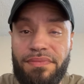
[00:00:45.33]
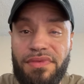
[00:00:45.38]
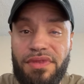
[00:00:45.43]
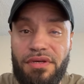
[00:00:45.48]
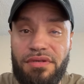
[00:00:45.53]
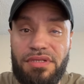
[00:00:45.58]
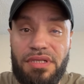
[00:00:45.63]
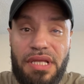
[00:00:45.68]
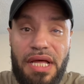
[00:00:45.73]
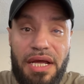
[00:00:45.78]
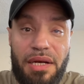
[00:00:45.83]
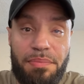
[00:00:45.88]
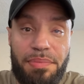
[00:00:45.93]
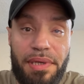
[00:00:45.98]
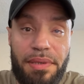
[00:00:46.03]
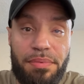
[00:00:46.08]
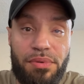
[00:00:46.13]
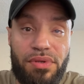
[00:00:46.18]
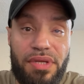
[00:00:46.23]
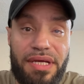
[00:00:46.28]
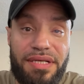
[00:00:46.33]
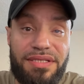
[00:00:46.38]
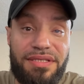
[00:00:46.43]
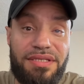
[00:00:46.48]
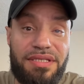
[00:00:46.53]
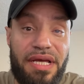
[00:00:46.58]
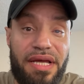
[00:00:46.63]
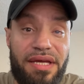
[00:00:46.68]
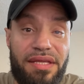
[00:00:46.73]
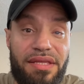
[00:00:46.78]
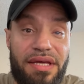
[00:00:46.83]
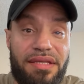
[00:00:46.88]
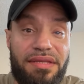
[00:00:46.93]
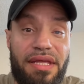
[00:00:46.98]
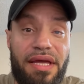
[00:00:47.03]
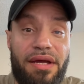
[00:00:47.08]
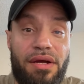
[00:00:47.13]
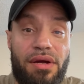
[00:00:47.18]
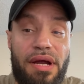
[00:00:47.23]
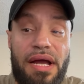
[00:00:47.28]
There's a lot of people that say that
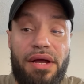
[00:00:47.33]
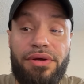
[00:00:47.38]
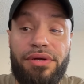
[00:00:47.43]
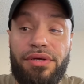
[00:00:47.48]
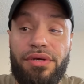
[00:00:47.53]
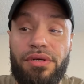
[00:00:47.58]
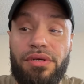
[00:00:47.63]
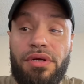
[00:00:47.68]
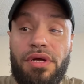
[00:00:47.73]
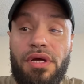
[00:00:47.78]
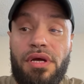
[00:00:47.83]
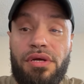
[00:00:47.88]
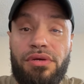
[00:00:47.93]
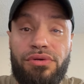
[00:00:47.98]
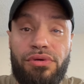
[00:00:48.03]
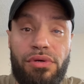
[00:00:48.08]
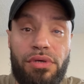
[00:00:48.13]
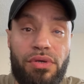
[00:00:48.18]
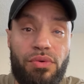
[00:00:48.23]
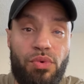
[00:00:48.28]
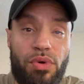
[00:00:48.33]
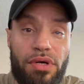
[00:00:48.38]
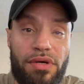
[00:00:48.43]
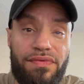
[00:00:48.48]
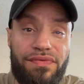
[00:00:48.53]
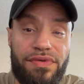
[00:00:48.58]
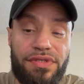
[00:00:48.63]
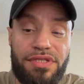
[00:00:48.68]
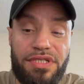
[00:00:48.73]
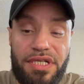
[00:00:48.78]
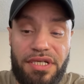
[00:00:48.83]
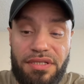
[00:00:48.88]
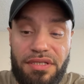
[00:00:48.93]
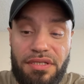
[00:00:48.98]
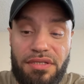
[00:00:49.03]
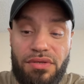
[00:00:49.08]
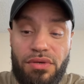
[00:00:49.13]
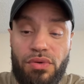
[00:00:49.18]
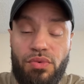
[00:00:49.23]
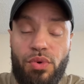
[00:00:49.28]
they are out here doing work for
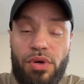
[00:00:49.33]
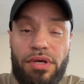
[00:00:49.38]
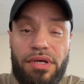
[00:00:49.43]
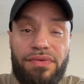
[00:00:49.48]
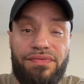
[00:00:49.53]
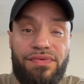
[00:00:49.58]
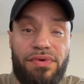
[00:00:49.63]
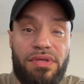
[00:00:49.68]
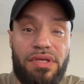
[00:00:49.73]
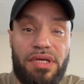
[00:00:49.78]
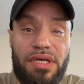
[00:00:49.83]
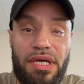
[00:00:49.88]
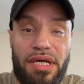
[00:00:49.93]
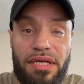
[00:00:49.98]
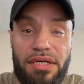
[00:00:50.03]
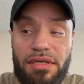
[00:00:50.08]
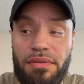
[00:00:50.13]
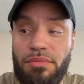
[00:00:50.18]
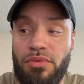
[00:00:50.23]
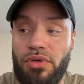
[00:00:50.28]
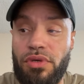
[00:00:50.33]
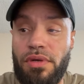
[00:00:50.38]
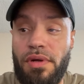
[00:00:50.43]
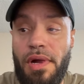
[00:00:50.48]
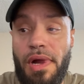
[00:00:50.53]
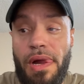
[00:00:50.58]
Jesus or working for the kingdom or